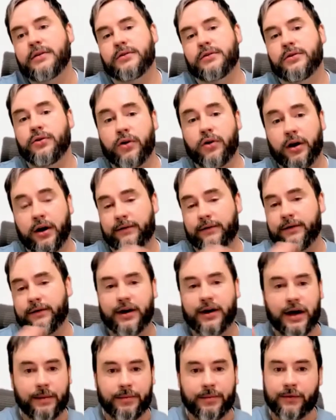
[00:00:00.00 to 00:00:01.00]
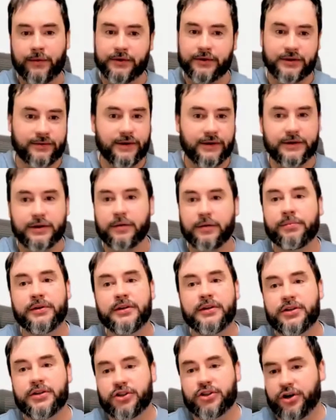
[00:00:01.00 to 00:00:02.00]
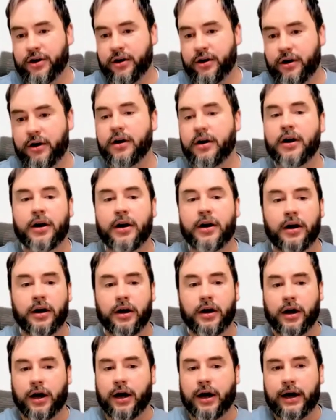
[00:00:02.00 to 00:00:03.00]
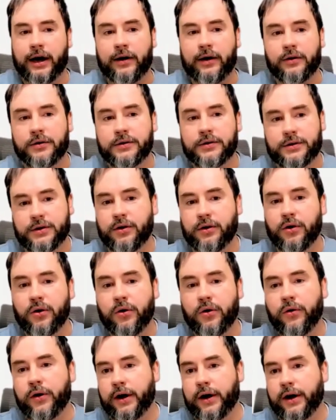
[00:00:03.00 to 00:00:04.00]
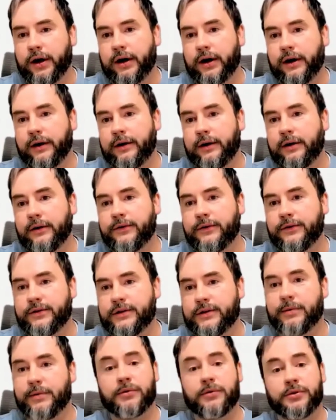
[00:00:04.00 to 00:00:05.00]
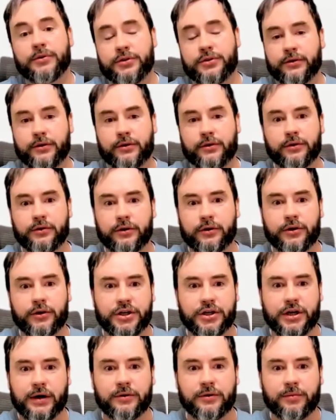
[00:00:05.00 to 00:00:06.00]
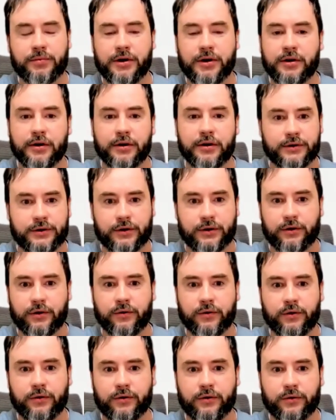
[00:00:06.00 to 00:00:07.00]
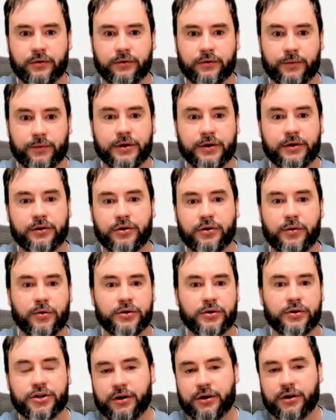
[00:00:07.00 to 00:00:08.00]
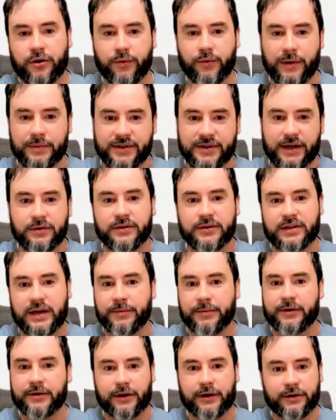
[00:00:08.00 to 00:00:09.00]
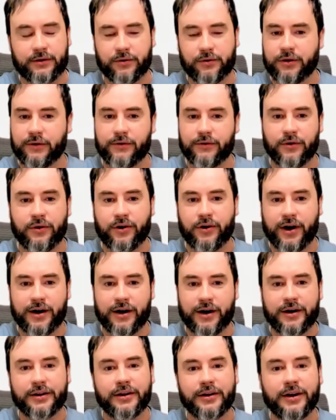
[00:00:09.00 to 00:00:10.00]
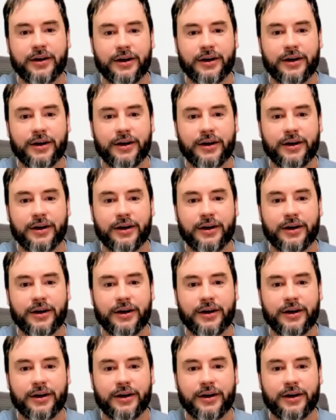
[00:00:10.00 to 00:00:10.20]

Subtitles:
So you're gonna have the copy of this video. Please share. Also, if someone wants to reach out to Peter, so Peter, do you want to share your website or something, like to give you a credit?